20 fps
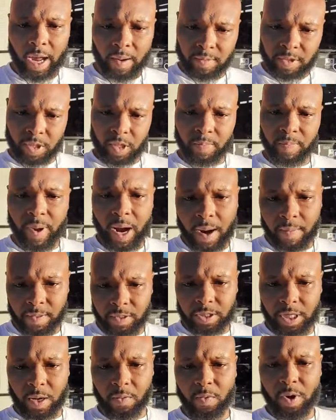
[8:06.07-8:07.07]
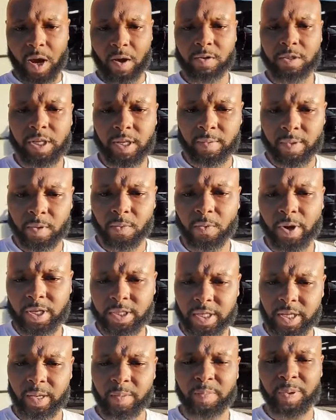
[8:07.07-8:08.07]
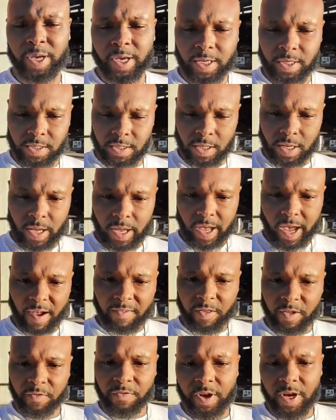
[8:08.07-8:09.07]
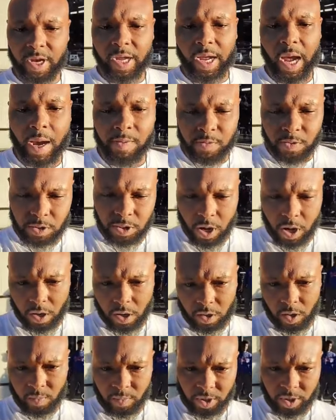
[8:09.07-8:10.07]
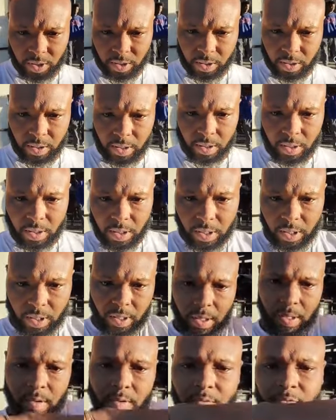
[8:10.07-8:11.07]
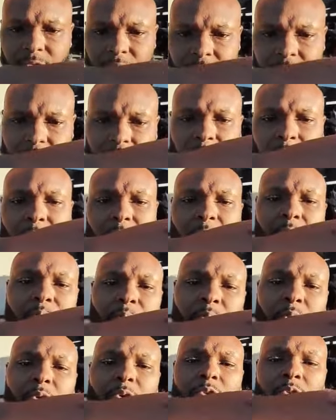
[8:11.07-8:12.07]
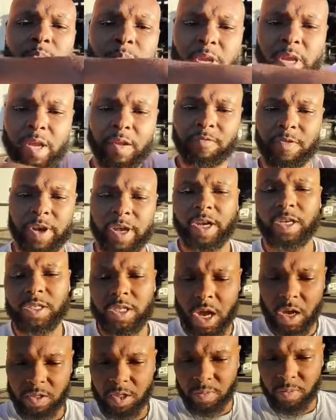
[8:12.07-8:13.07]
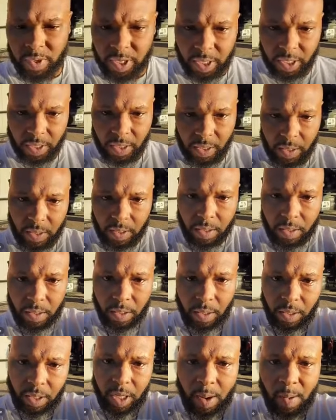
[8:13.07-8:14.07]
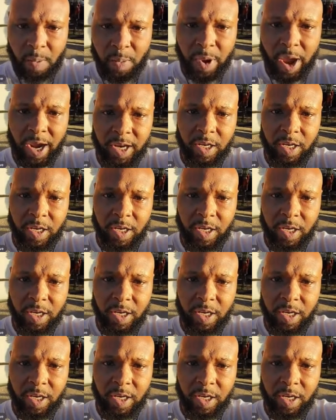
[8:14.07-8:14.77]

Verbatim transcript: to the barbershop where I was sitting there resting in peace after the fucking cops was called on me. Fucking bruised me and fucking assaulted me. Come up here acting a fucking